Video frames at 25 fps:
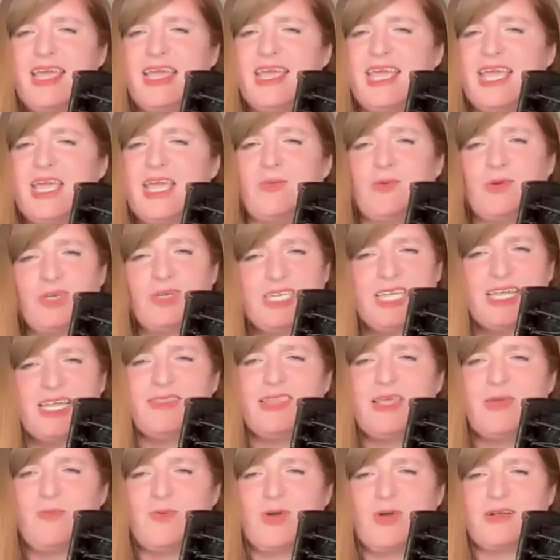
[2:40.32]
He
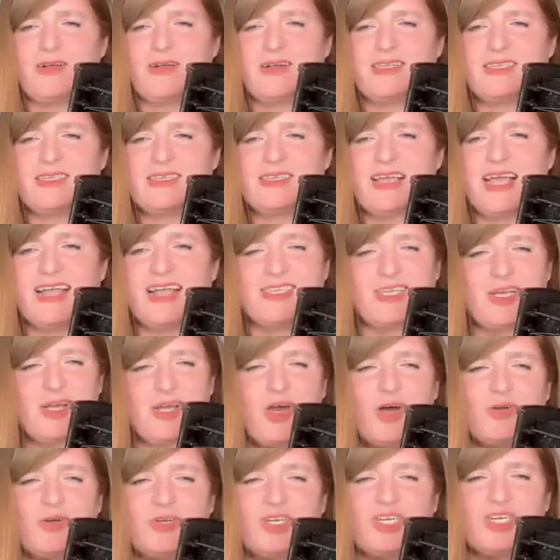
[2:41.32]
routinely works as a
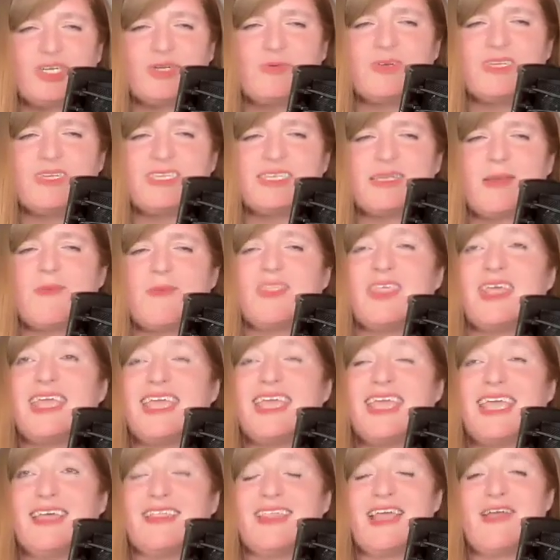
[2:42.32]
coach with some of the
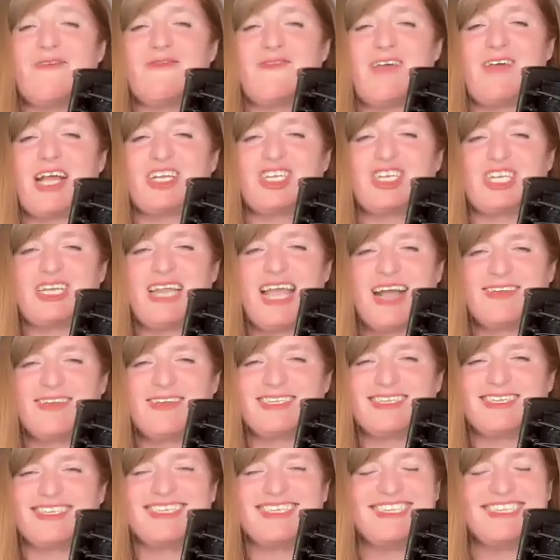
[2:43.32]
healing fashion
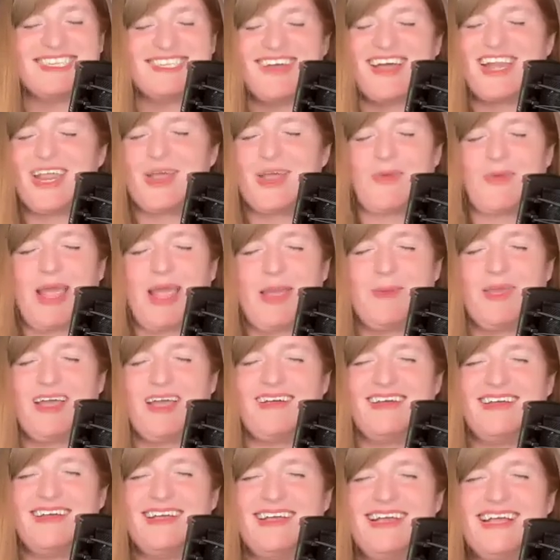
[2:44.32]
houses in Saudi
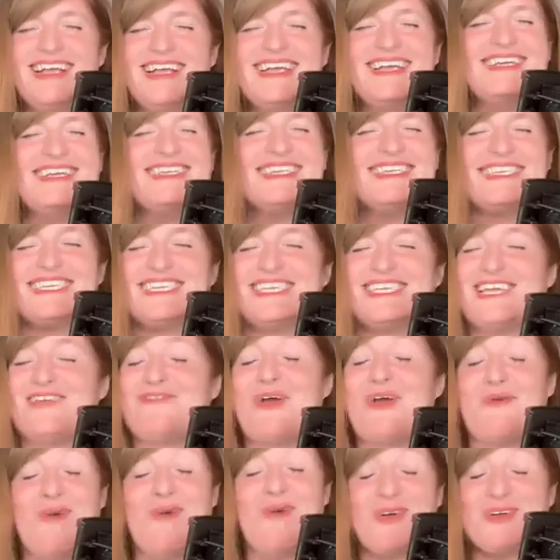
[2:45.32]
Arabia.
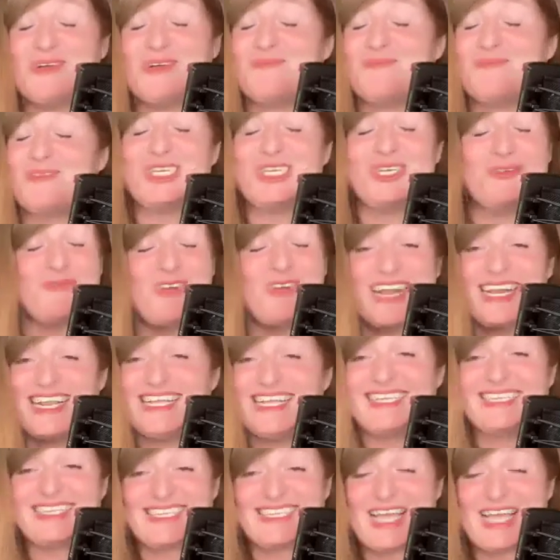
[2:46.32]
Steve, welcome to
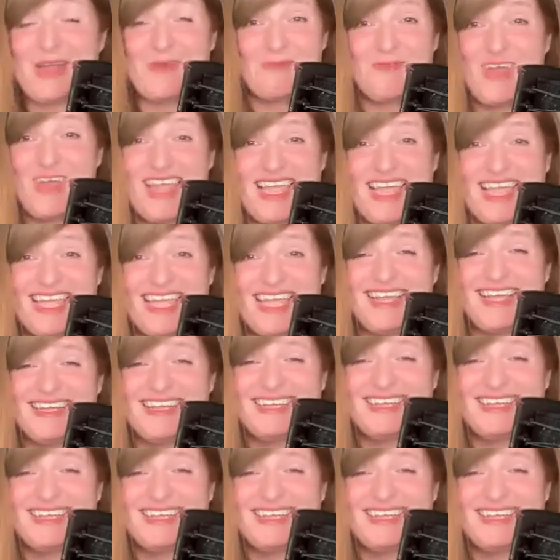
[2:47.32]
Ready, Set, Reiki.